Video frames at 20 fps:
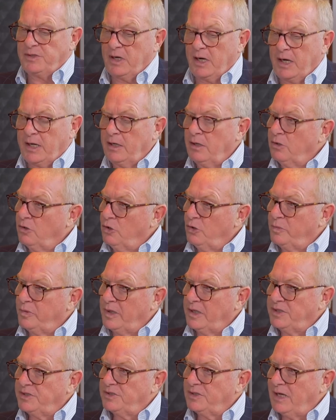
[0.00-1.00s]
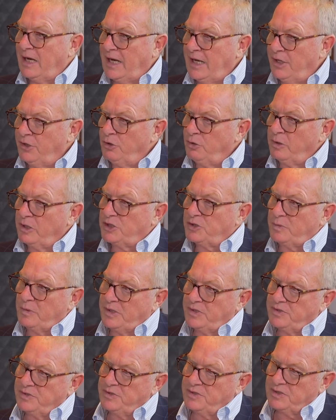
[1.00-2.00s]
higher gold price and or
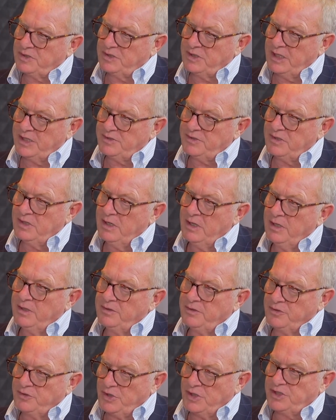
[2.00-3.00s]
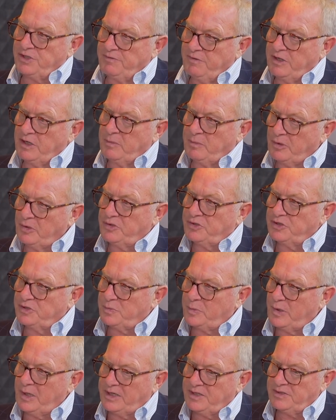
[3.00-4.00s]
exploration success to justify the purchase
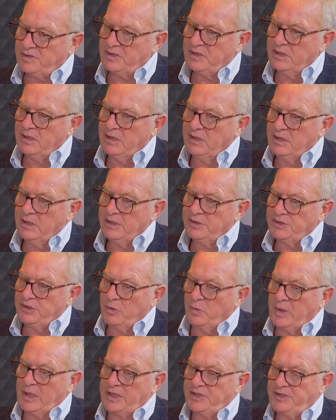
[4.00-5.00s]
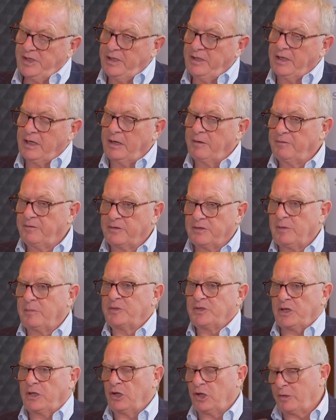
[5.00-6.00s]
price. So when I say that,
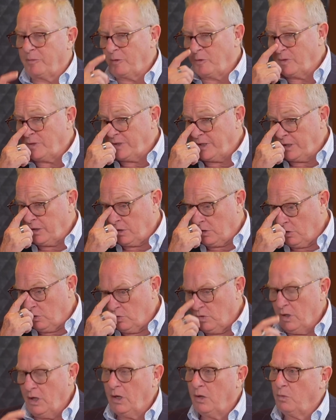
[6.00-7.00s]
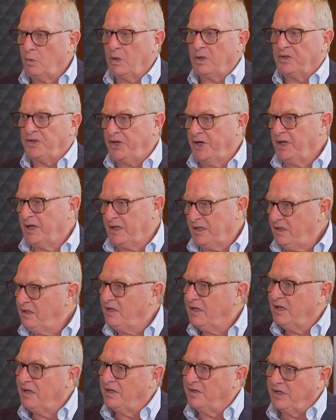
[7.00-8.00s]
someone's going to look at me one day and go, well, duh,
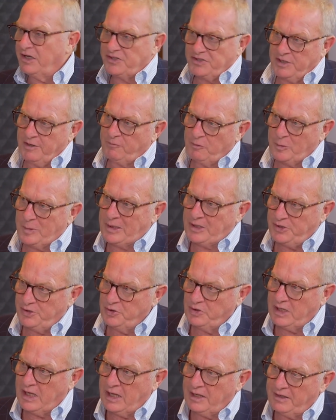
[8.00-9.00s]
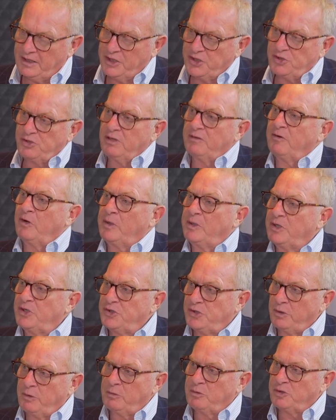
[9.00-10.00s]
doesn't everybody do that? The history of our
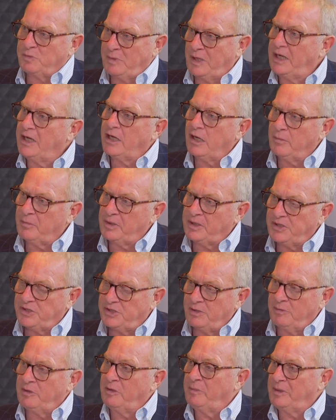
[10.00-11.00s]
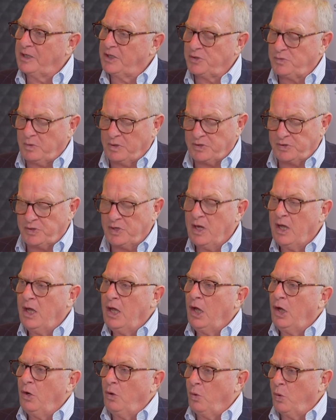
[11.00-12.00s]
industry, there was many companies, some of the biggest ones,
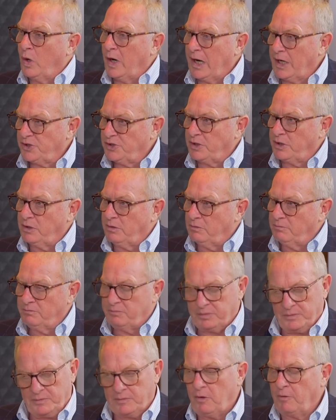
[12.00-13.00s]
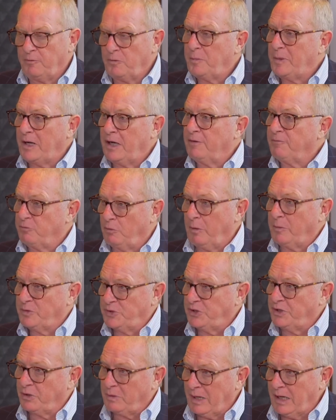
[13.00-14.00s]
who were actually overpaying for what
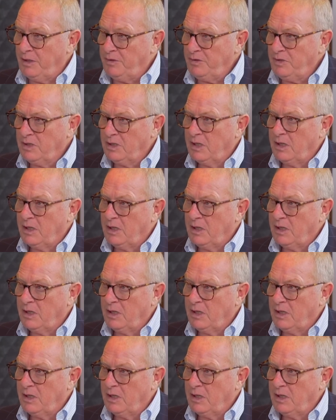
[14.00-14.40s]
was in the ground